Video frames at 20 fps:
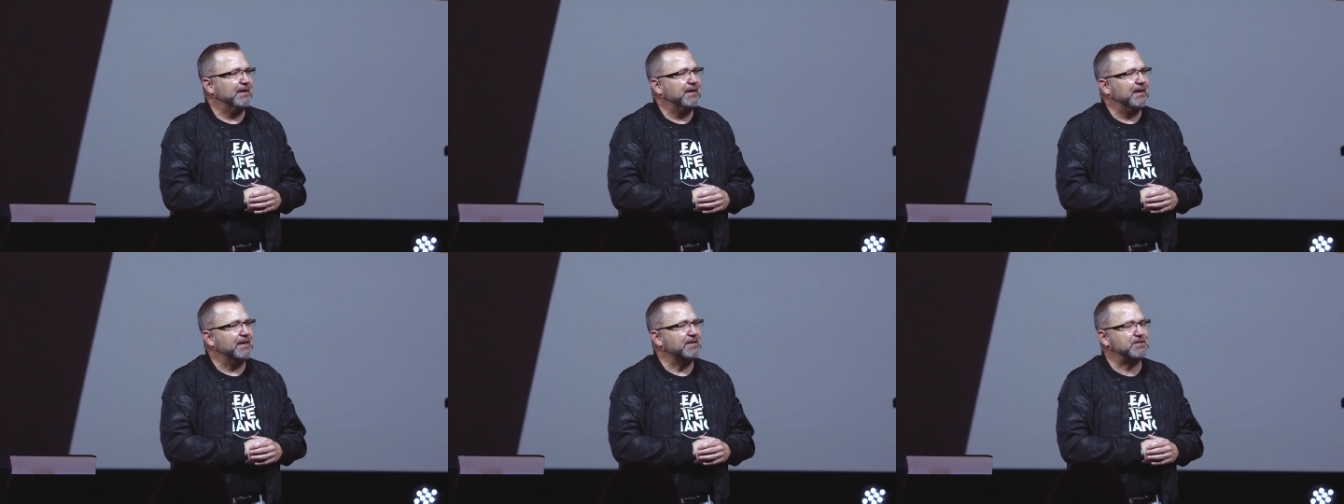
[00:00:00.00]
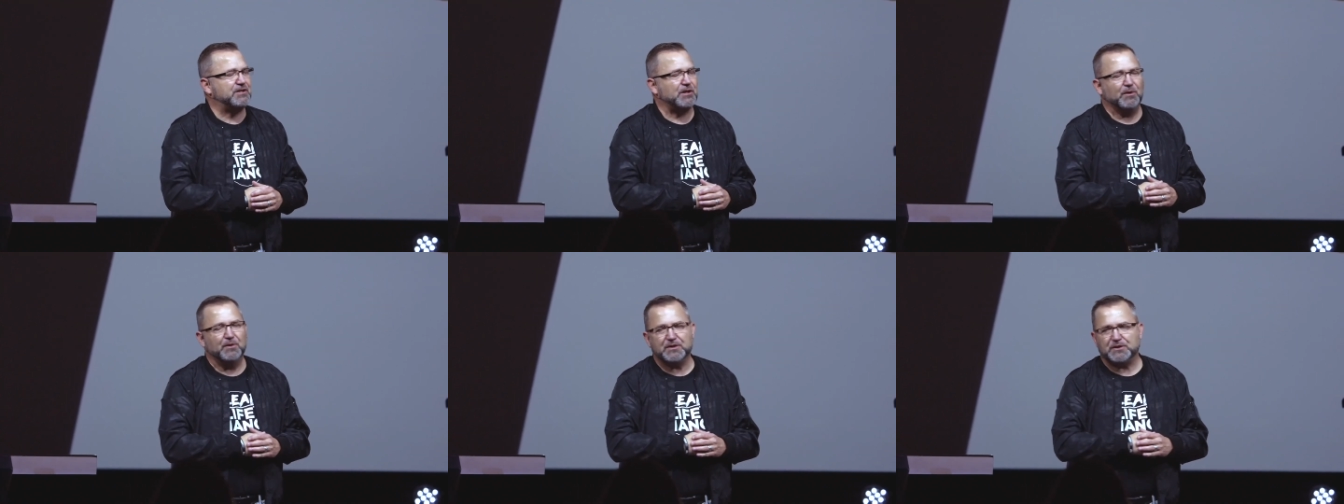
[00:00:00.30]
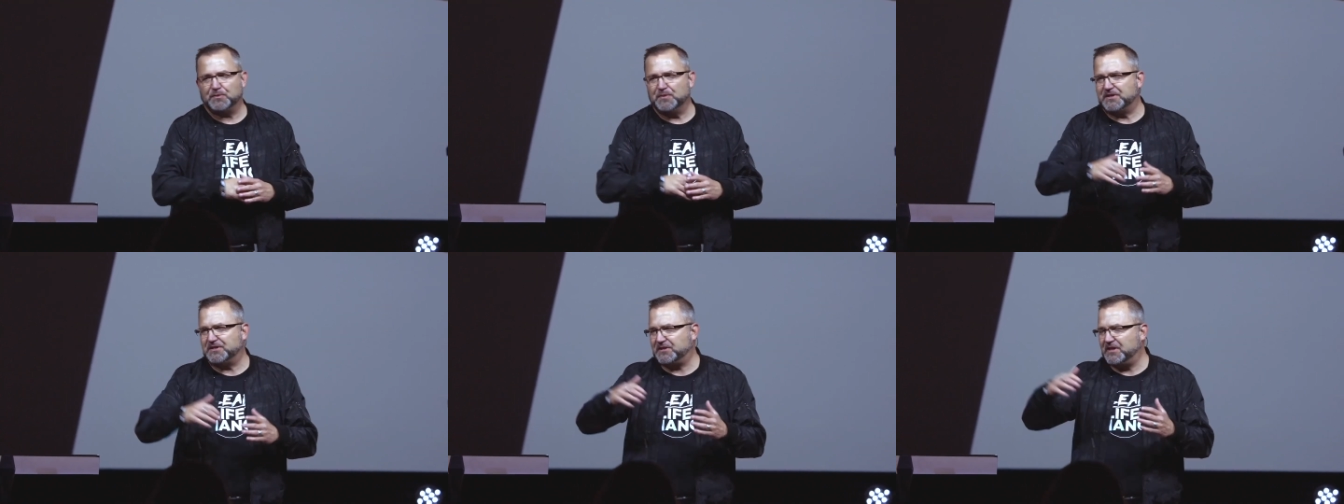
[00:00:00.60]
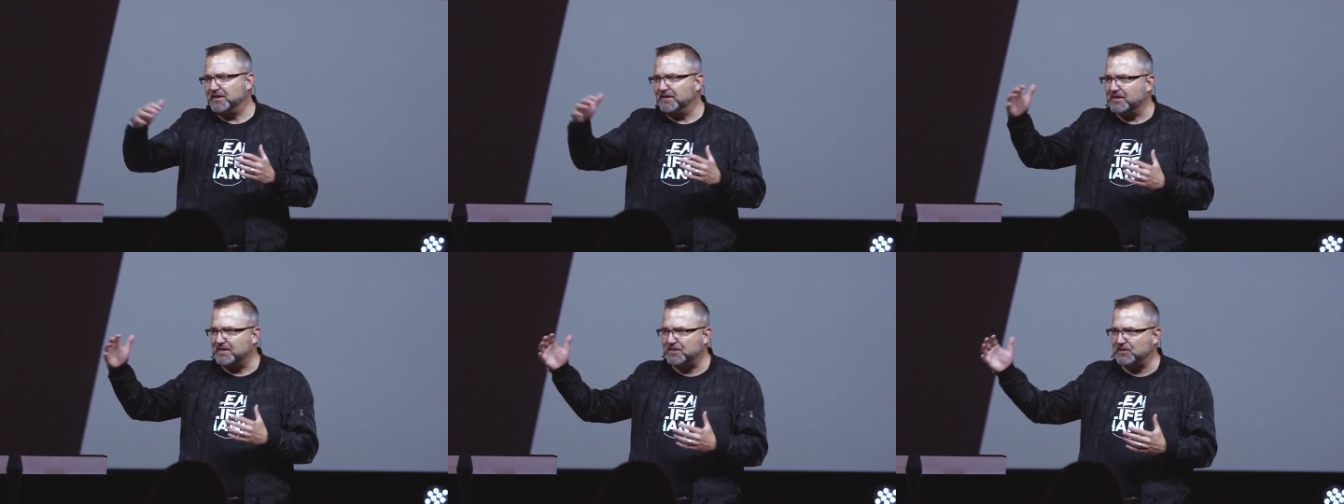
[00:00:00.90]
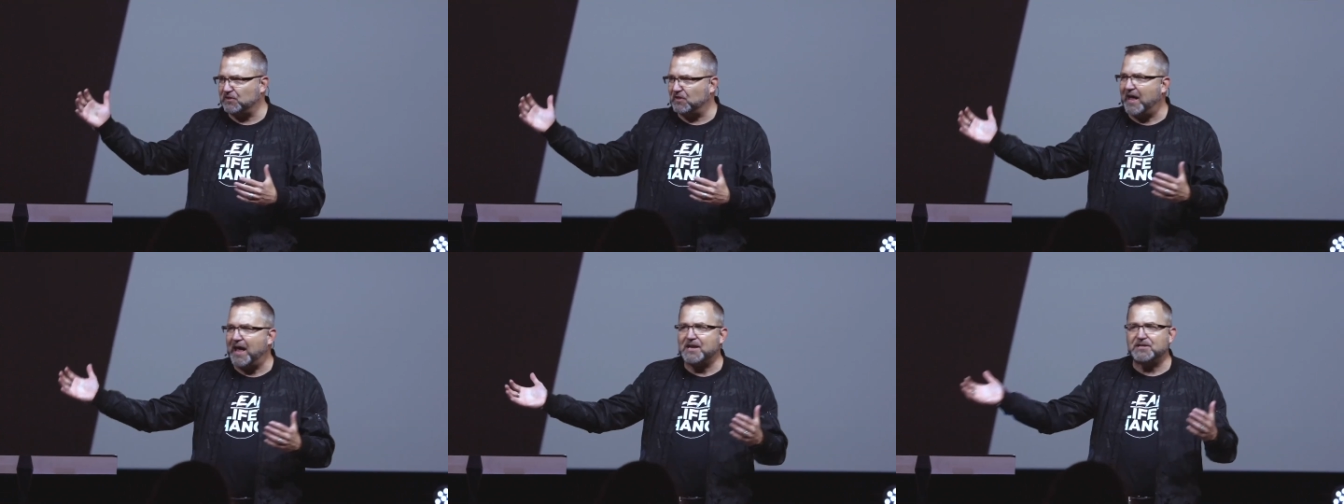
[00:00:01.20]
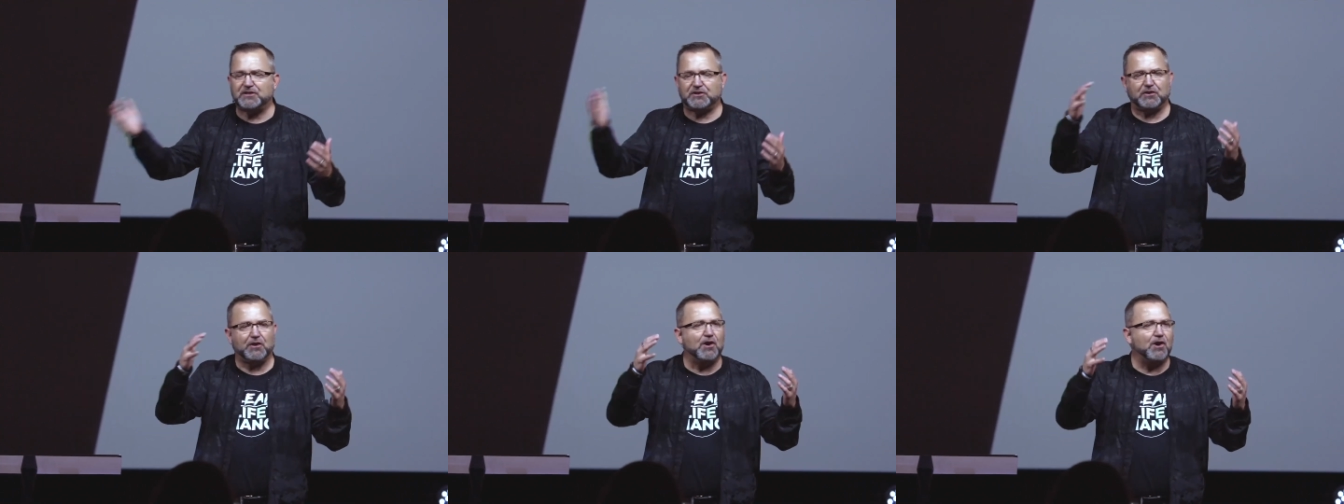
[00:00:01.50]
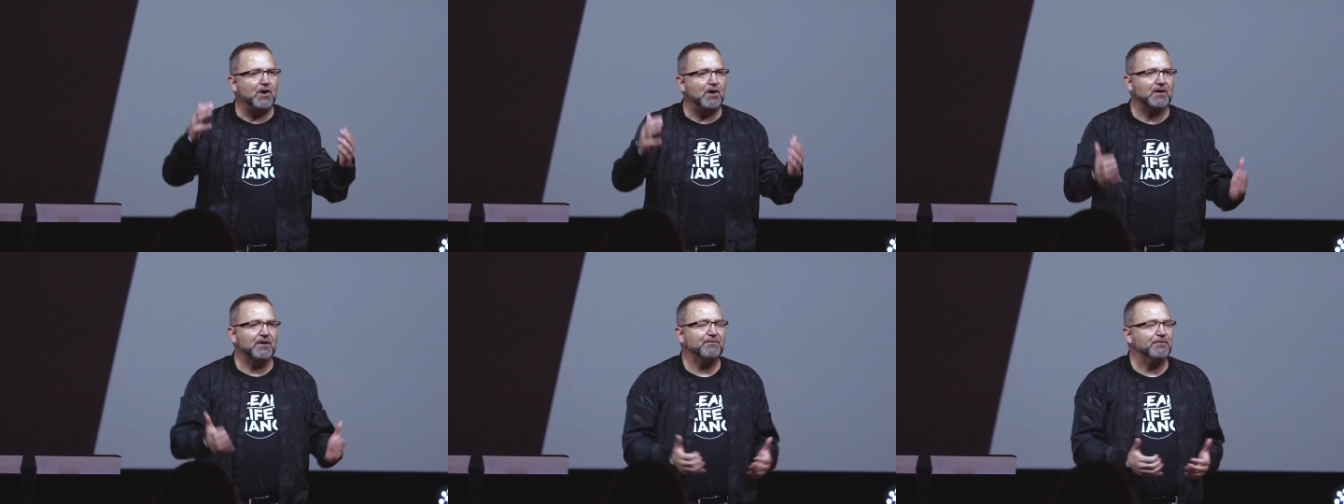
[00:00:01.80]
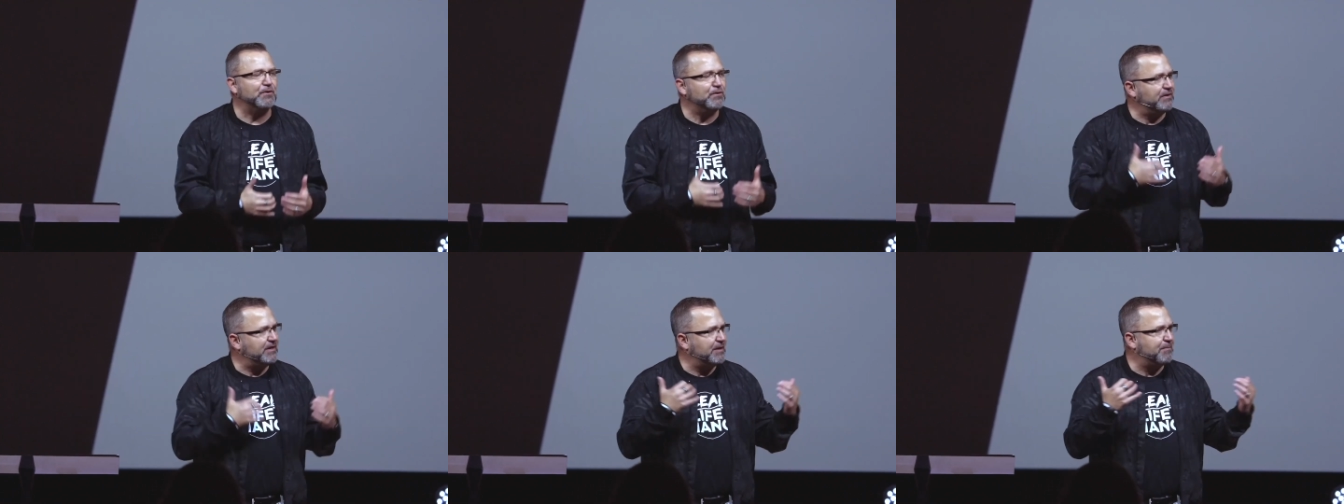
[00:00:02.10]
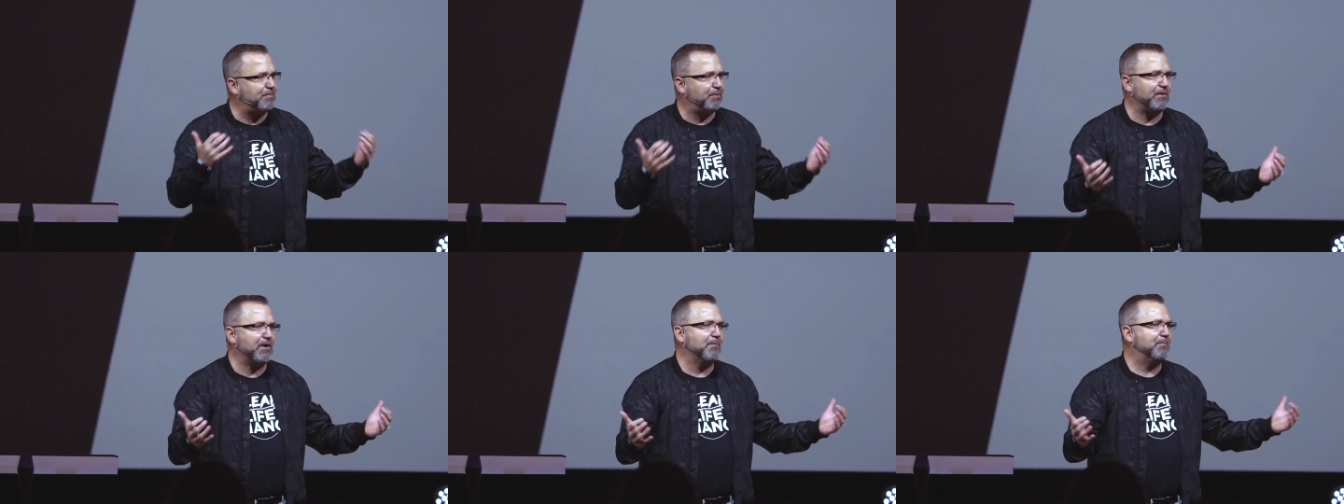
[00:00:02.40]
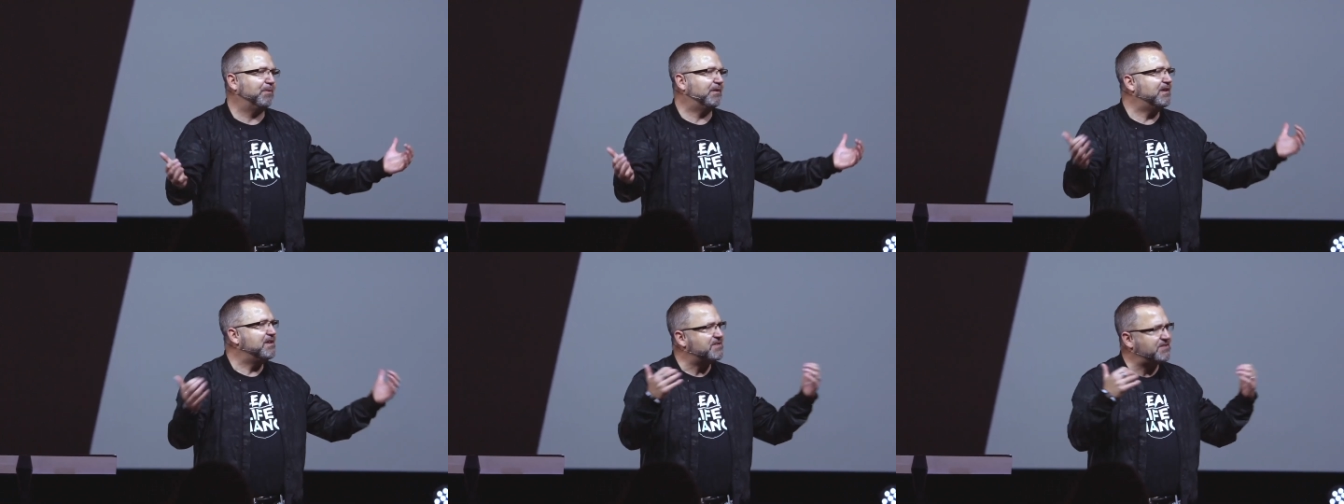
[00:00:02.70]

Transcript: And so, as we sing this last song, if you need prayer, please